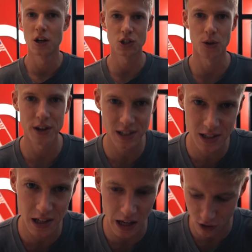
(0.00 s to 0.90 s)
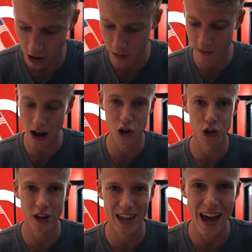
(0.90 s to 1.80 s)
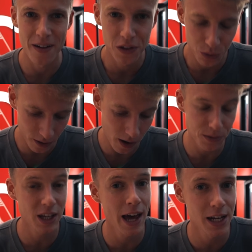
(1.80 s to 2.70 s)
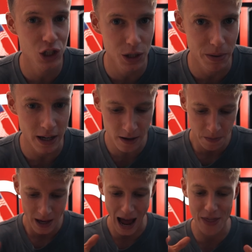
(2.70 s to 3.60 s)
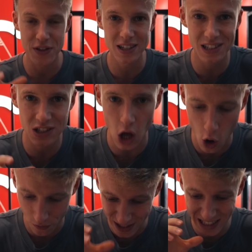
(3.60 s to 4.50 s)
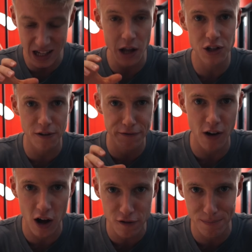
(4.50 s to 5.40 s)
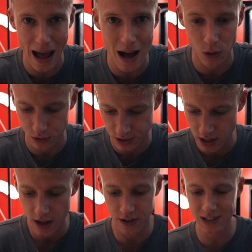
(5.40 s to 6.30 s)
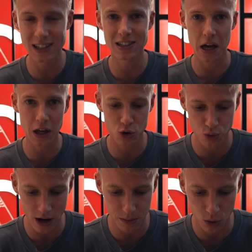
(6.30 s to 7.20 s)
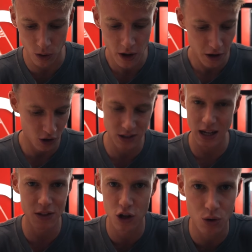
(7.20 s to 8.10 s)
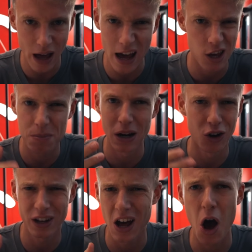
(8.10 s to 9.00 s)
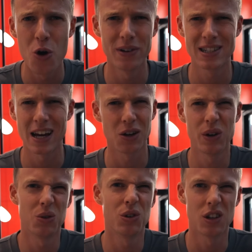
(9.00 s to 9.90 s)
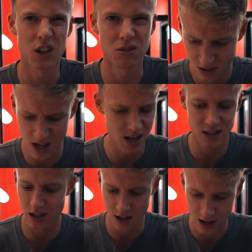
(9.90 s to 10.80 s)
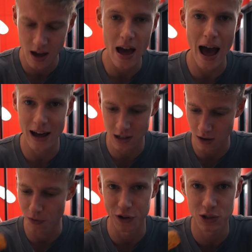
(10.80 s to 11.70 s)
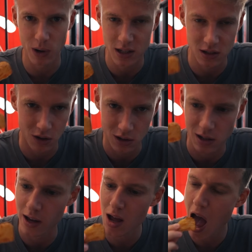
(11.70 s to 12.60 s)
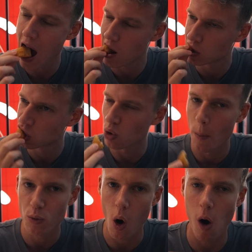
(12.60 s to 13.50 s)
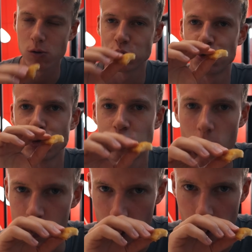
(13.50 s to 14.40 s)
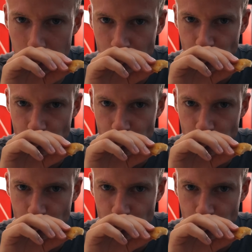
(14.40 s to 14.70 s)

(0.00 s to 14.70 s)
So this is the incredible value you can get. We've come to KGB, and this is uh, this is under five pounds. This is incredible because in the UK you'd be looking at over ten quid, wouldn't you? Easily. And these wedges, honestly, are so good.